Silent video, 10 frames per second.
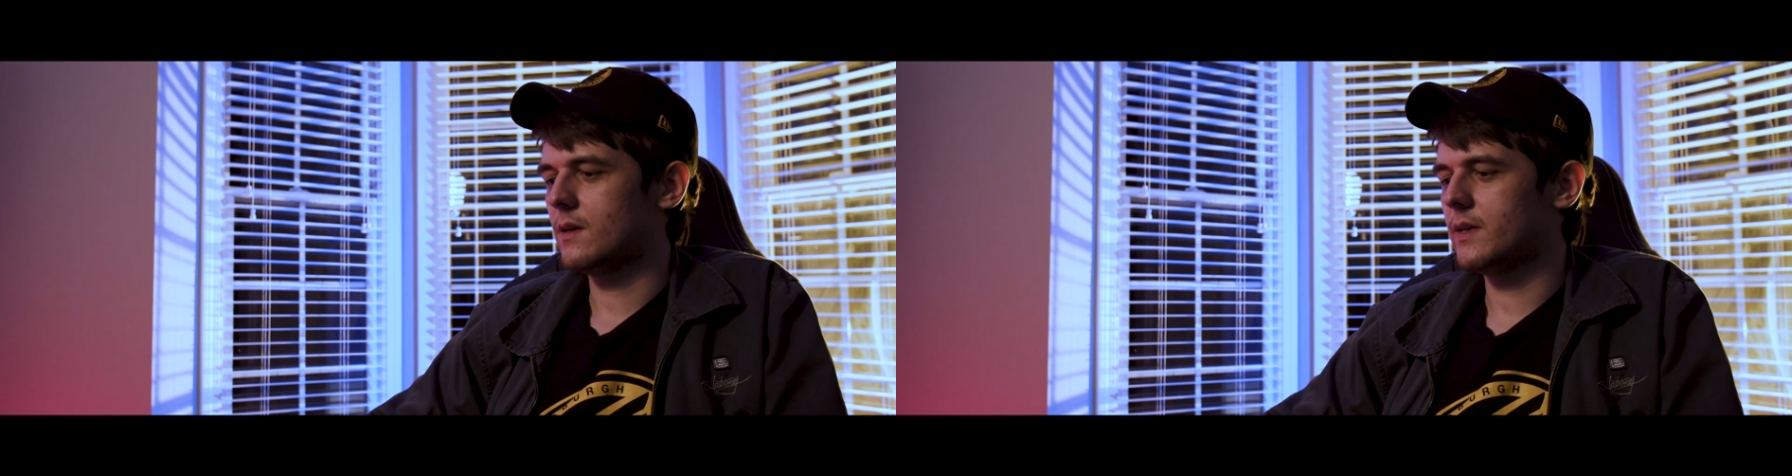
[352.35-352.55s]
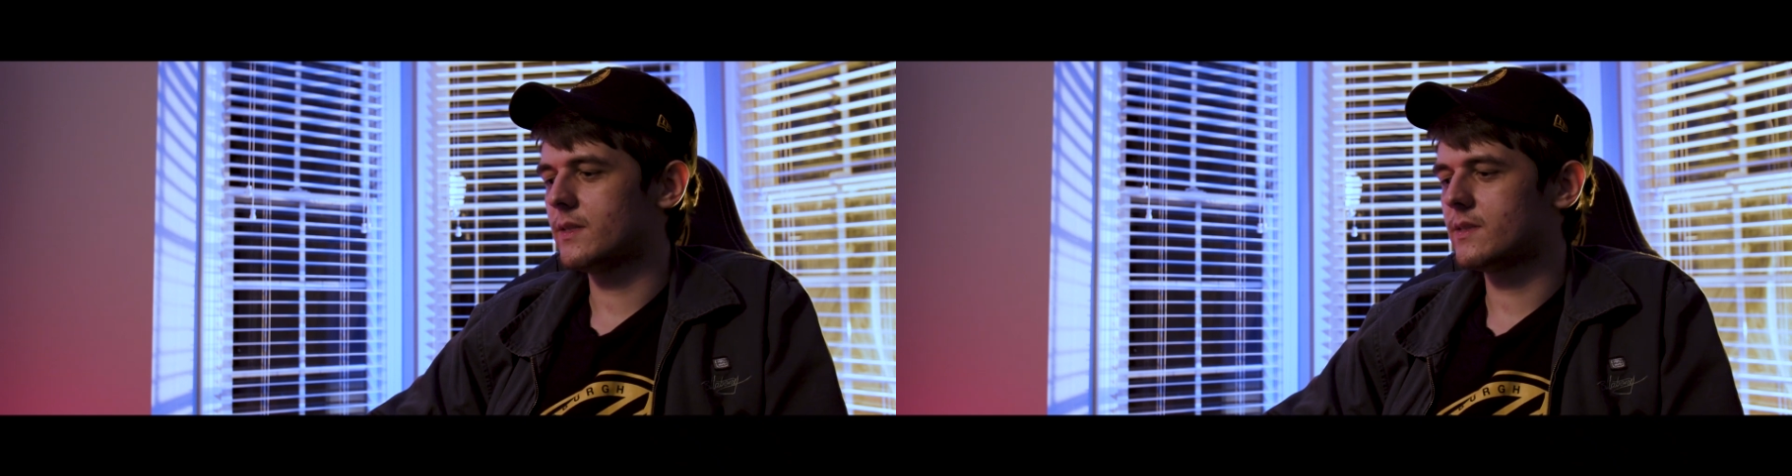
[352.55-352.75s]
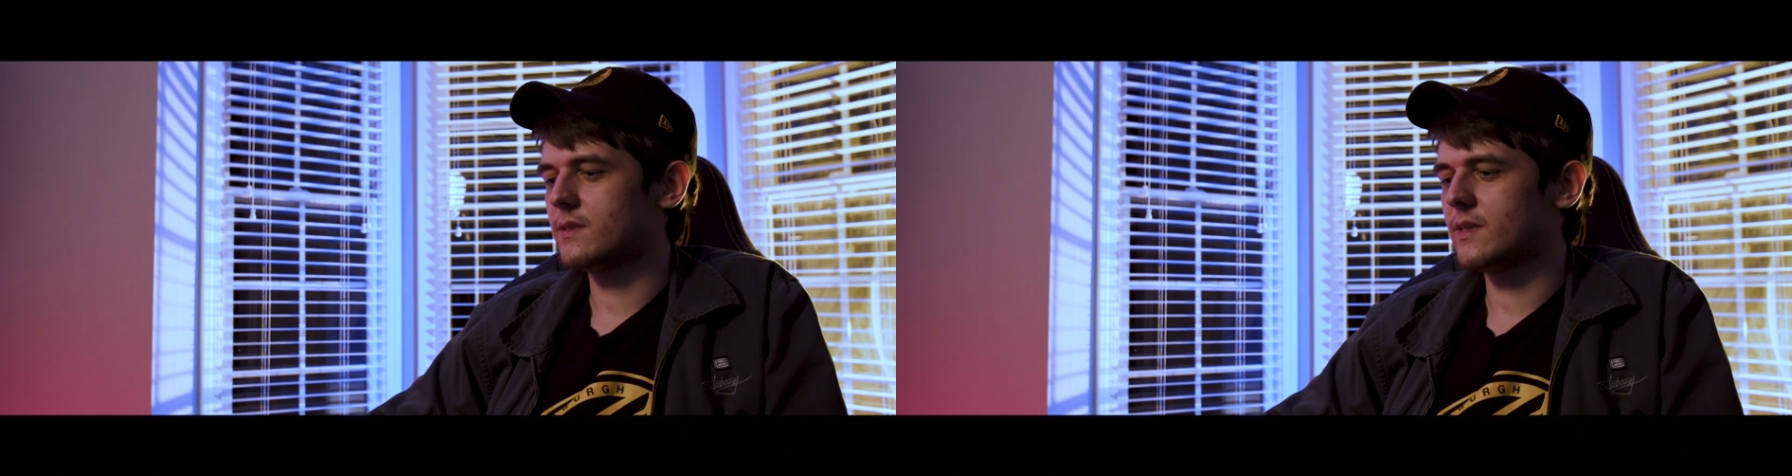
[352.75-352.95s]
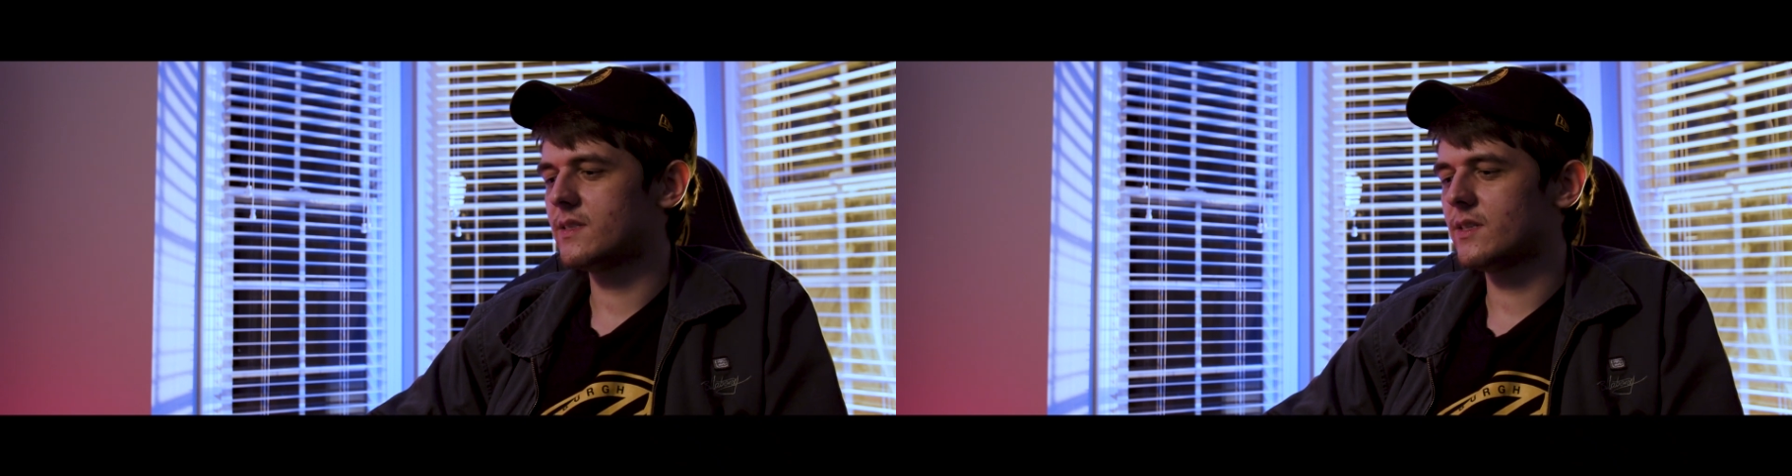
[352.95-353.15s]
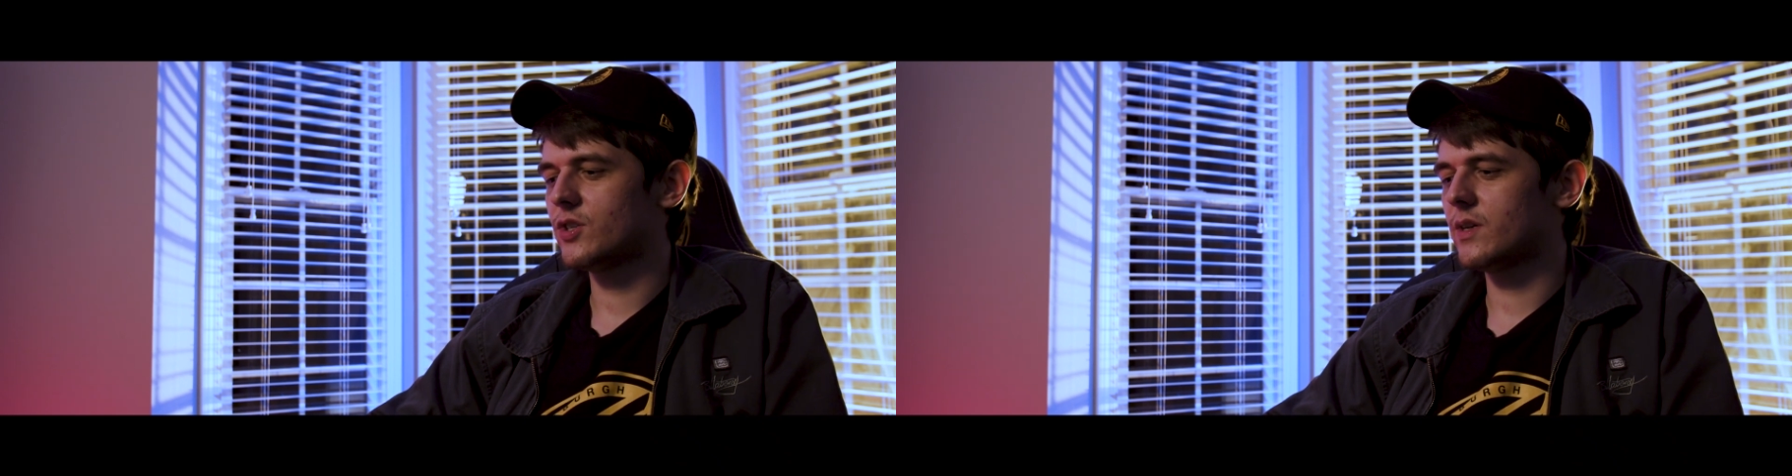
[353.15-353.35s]
it's
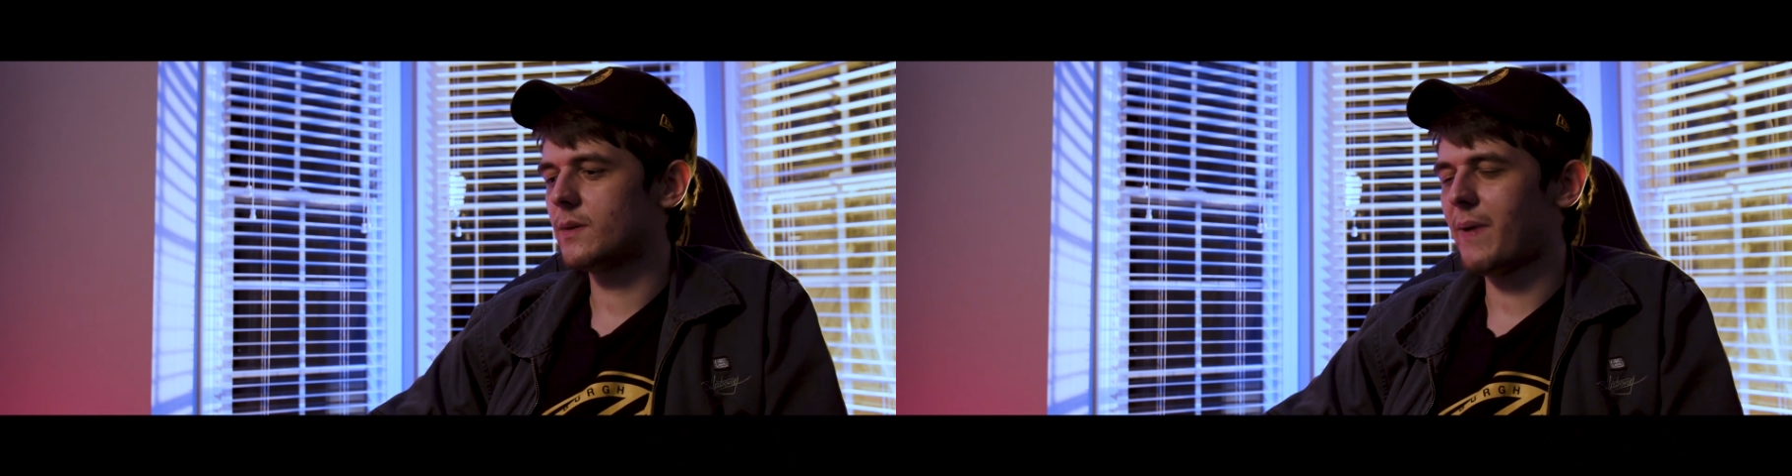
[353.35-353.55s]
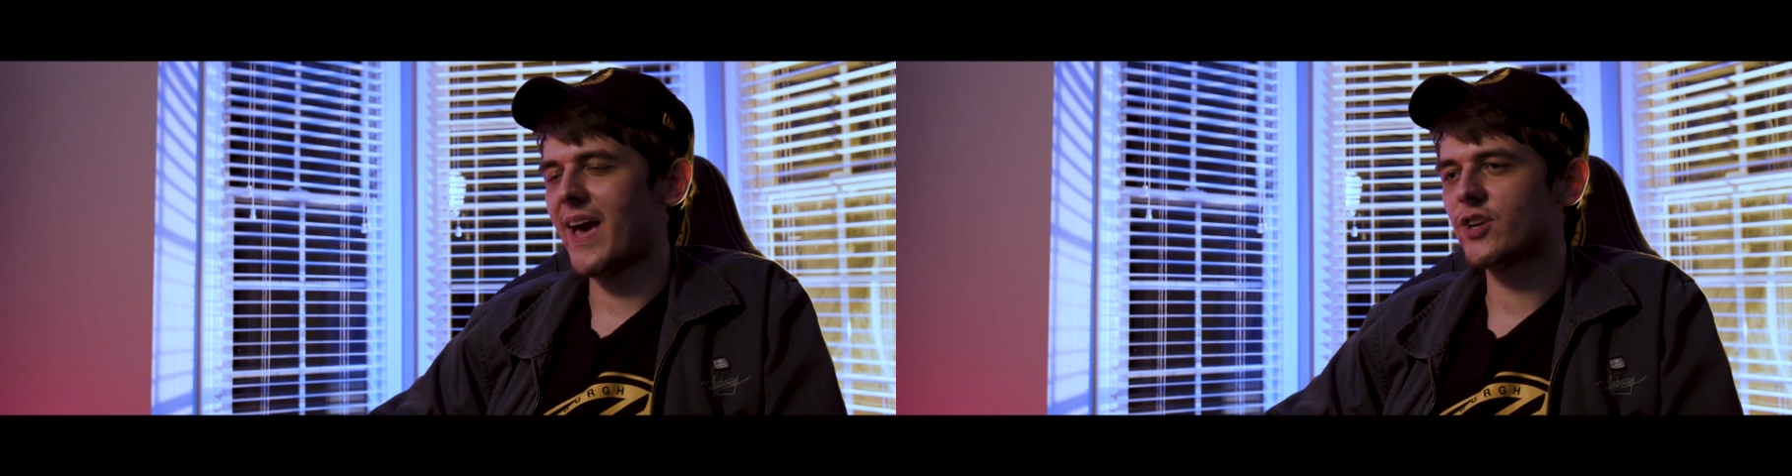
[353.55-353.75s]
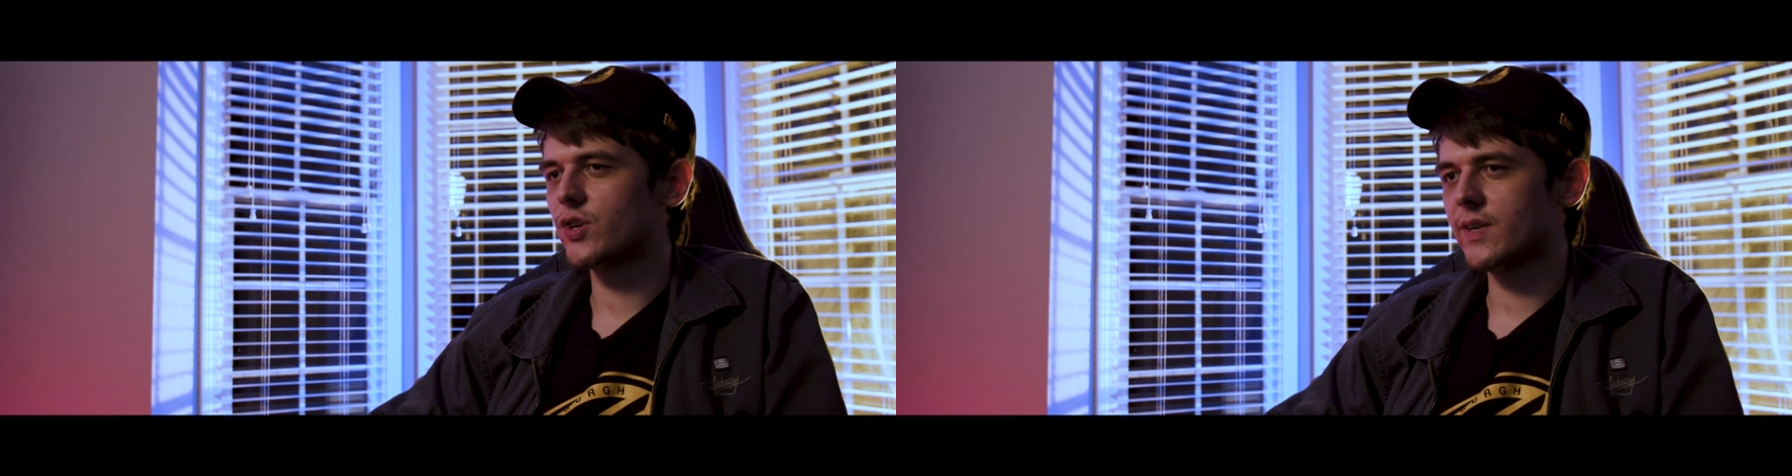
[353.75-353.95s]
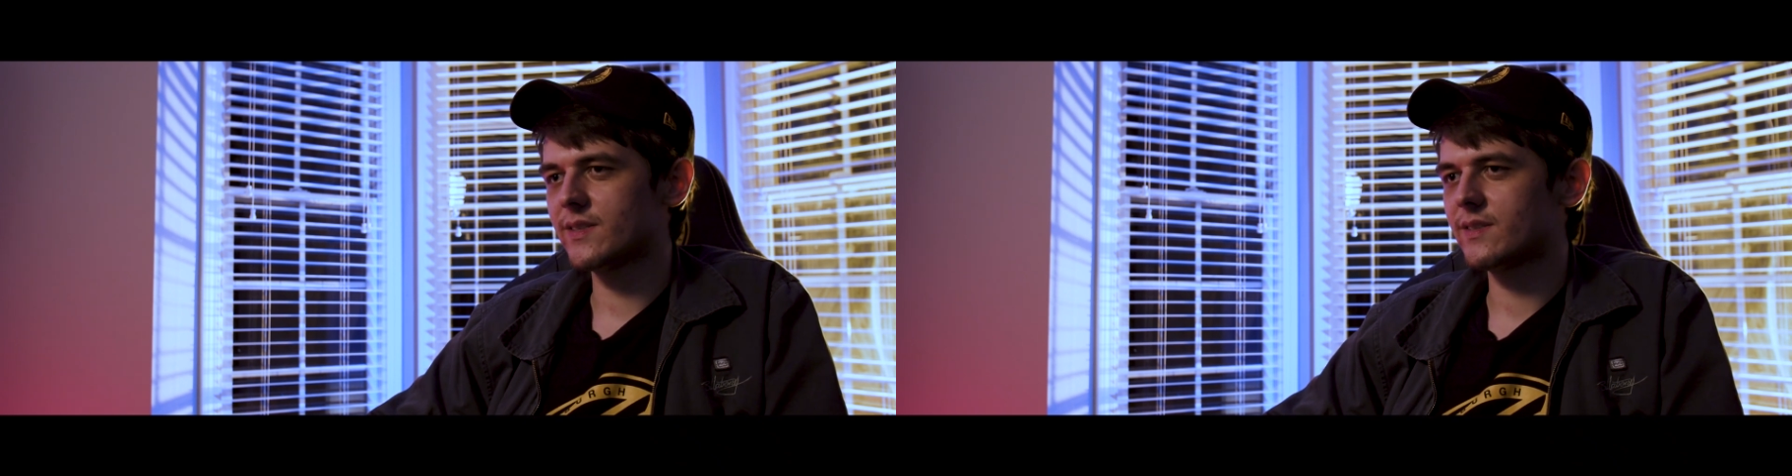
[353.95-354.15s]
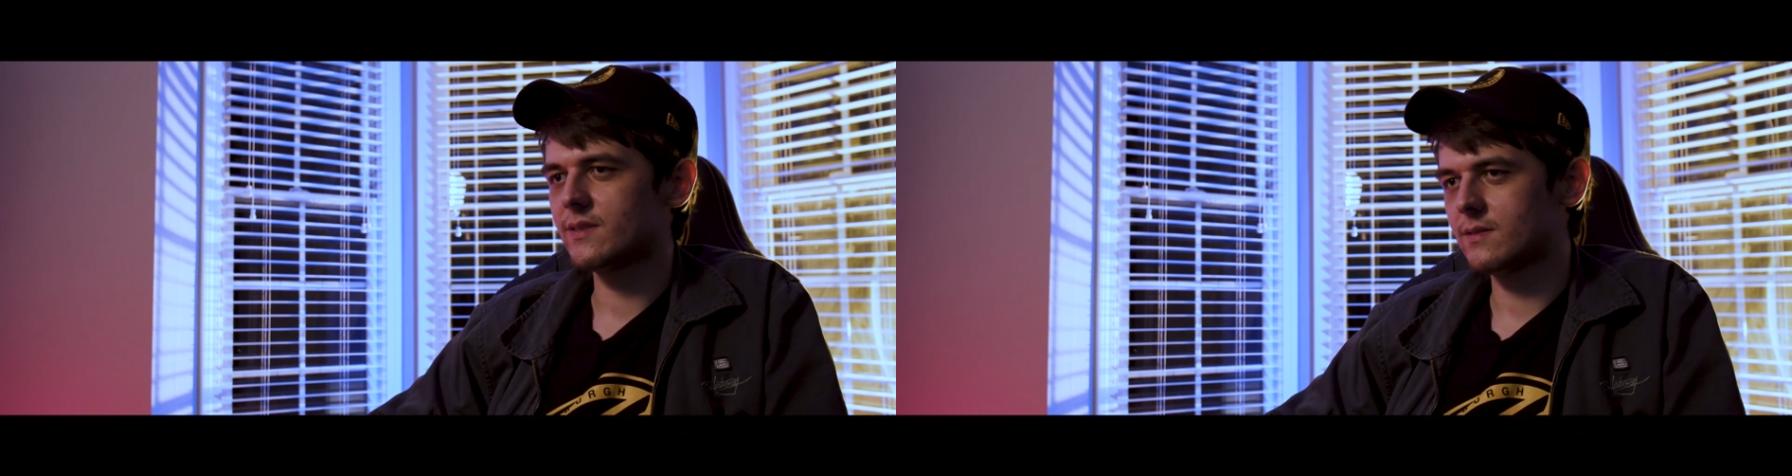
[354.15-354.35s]
such a
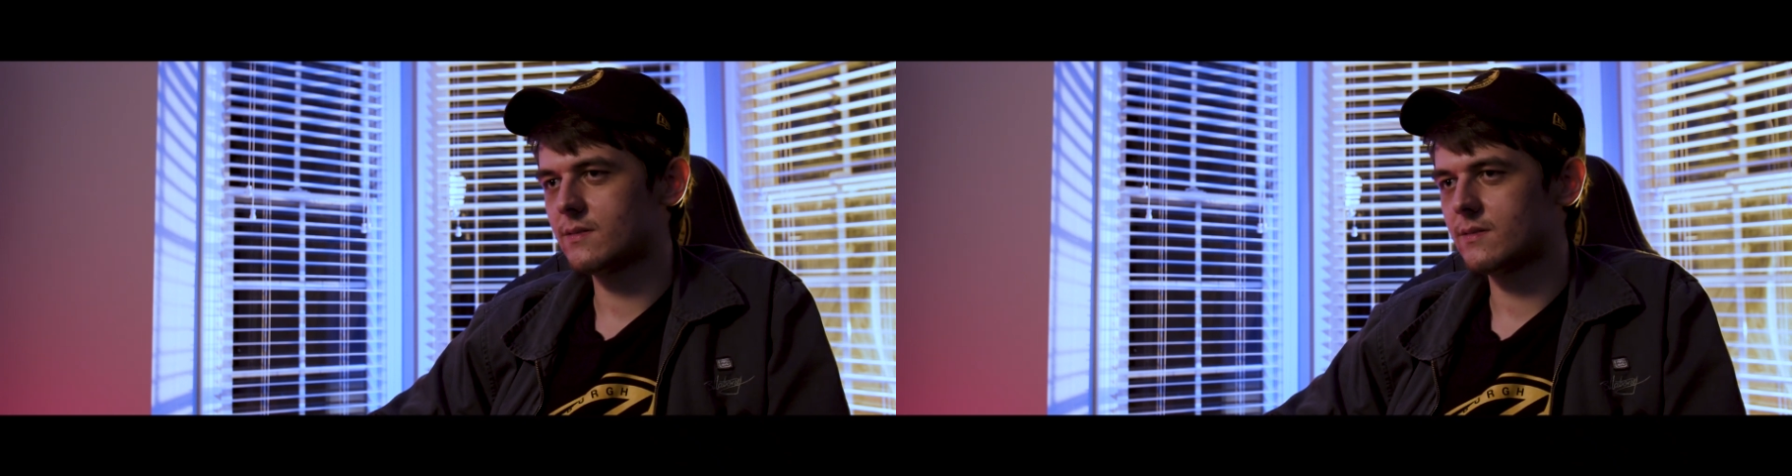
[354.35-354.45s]
passionate,